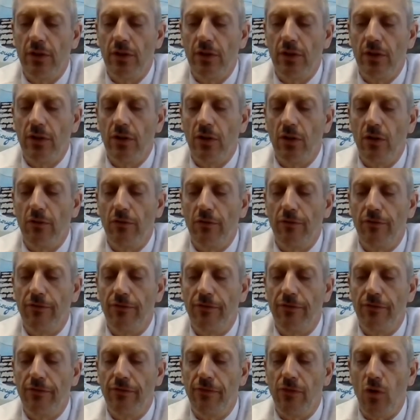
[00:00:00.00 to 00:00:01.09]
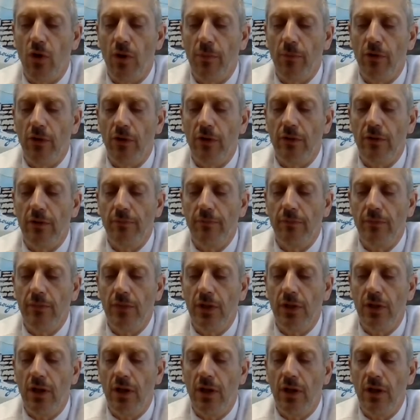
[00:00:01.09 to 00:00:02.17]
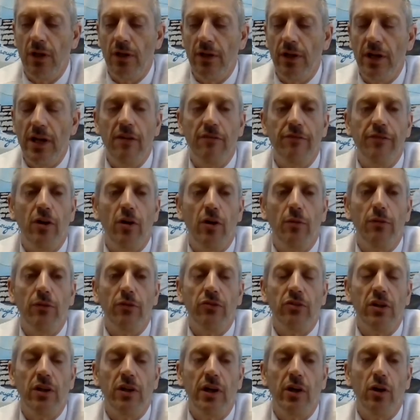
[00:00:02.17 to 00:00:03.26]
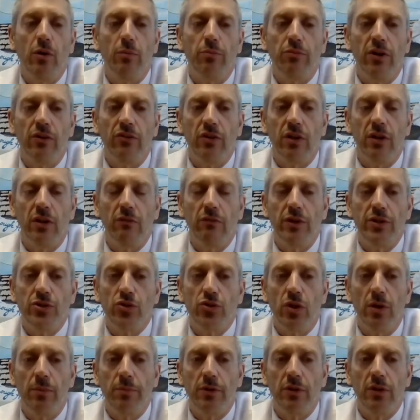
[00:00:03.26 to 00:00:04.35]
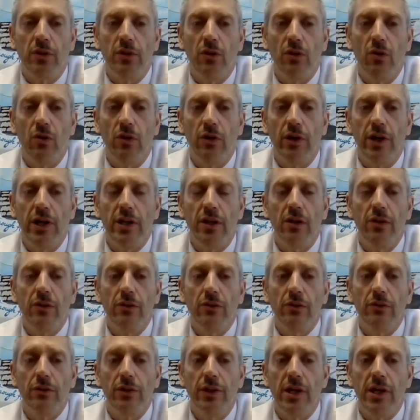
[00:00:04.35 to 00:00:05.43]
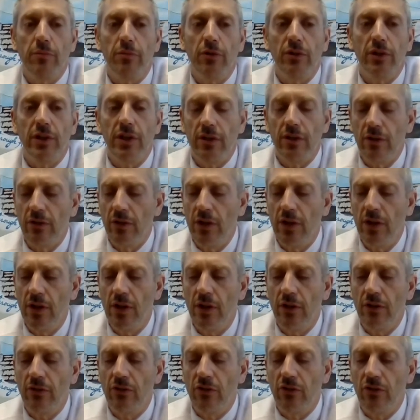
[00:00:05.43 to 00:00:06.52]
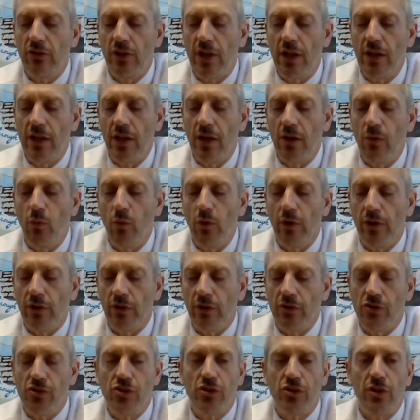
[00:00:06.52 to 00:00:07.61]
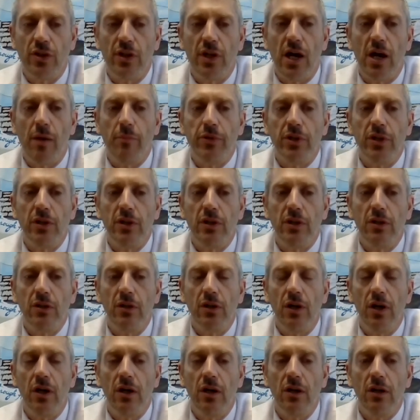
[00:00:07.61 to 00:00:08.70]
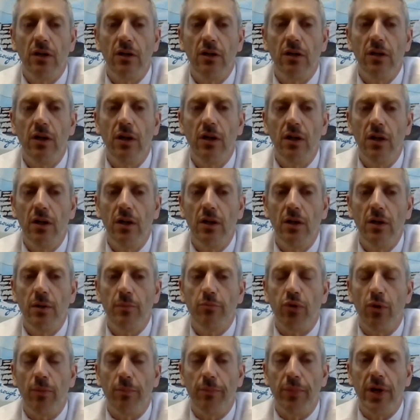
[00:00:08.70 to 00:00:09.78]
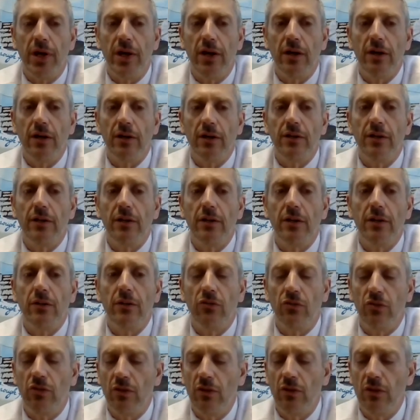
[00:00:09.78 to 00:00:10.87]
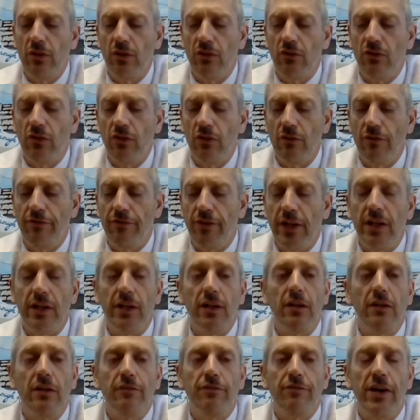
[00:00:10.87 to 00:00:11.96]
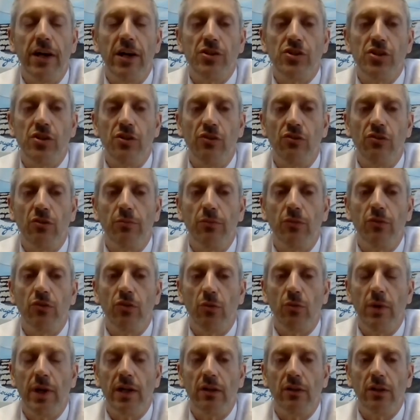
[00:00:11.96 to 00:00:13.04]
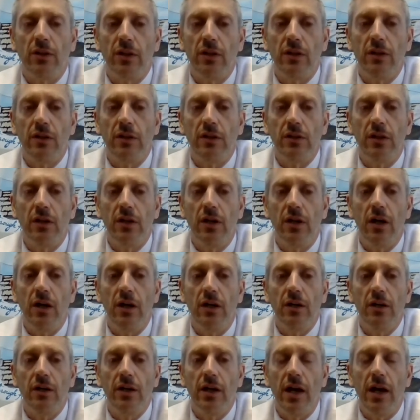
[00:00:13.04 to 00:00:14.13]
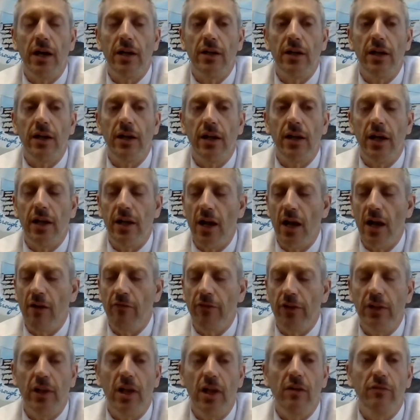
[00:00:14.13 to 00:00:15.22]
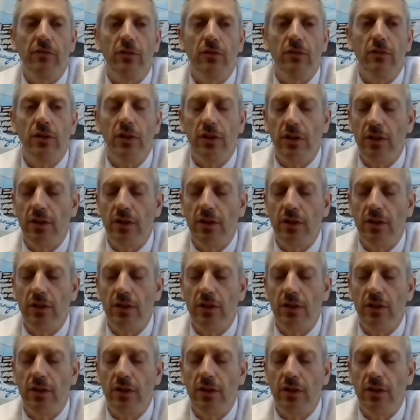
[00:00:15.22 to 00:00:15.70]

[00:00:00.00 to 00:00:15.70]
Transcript: you know, former AFL-CIO President Rich Trumka or any other labor leader to say that workers should not be prepared to fight fascism directly at every level